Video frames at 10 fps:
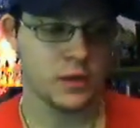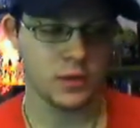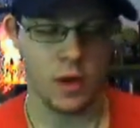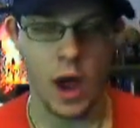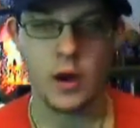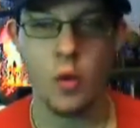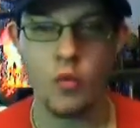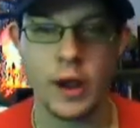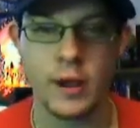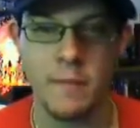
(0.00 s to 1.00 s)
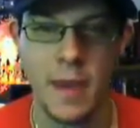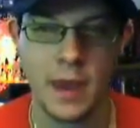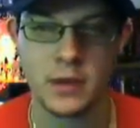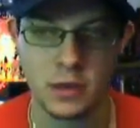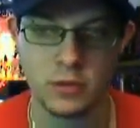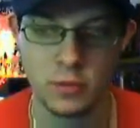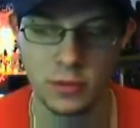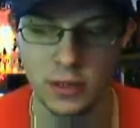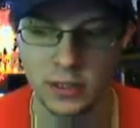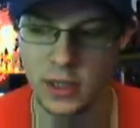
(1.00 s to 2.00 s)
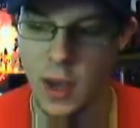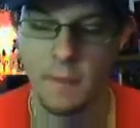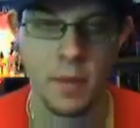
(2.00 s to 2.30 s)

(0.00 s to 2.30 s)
So I don't recommend you doing this,